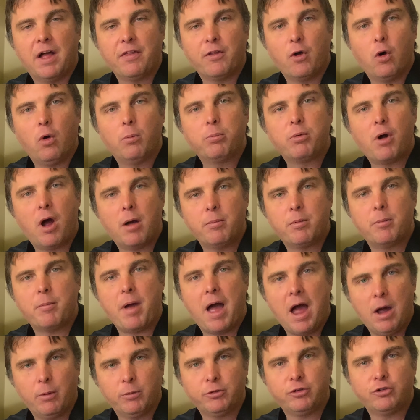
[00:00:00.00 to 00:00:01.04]
the whole problem
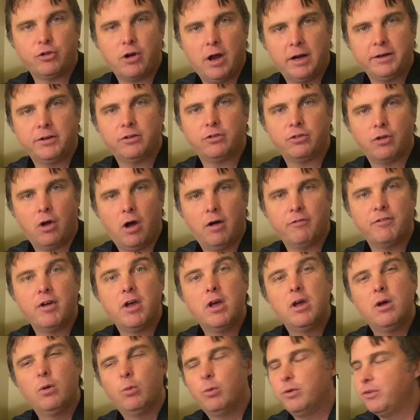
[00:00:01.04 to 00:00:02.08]
I was trying to solve
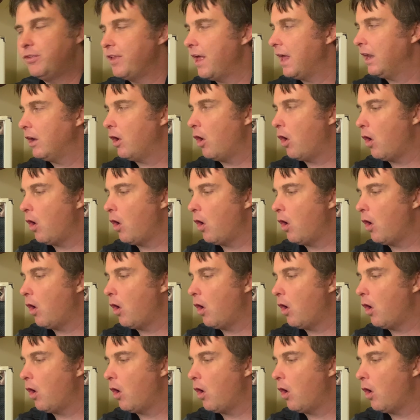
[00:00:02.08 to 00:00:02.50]
was that